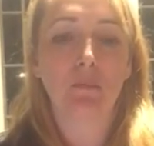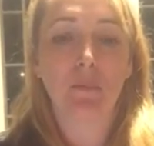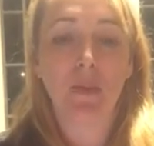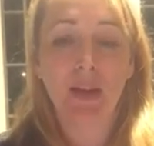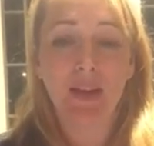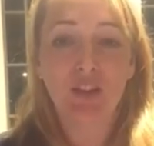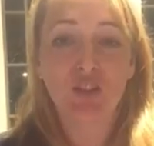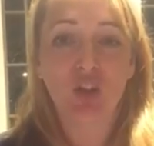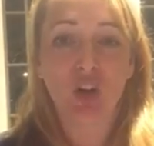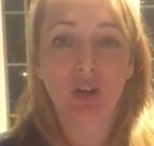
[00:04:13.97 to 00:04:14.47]

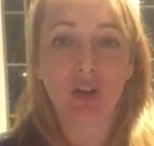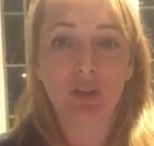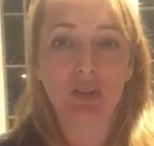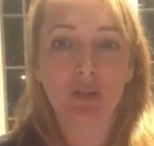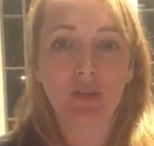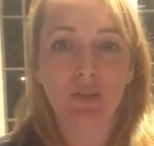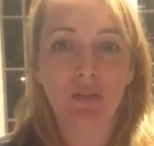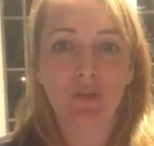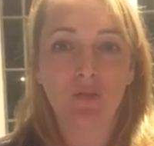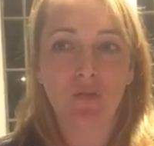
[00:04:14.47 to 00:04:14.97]
big chunks
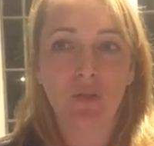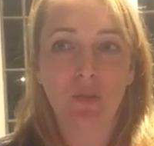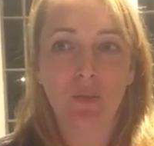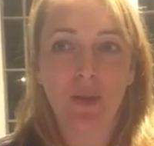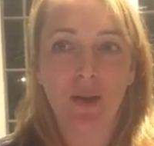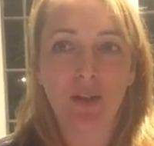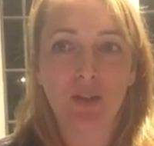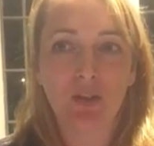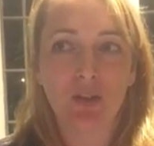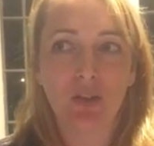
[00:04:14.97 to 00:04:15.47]
of
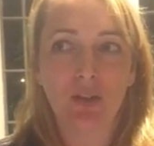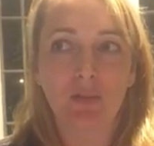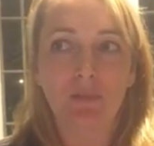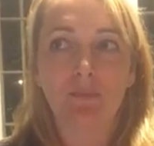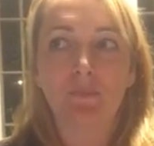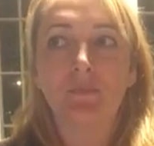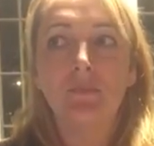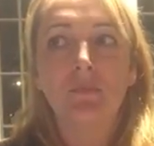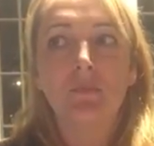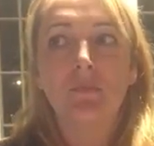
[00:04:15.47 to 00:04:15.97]

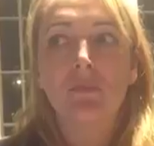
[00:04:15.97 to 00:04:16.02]
information.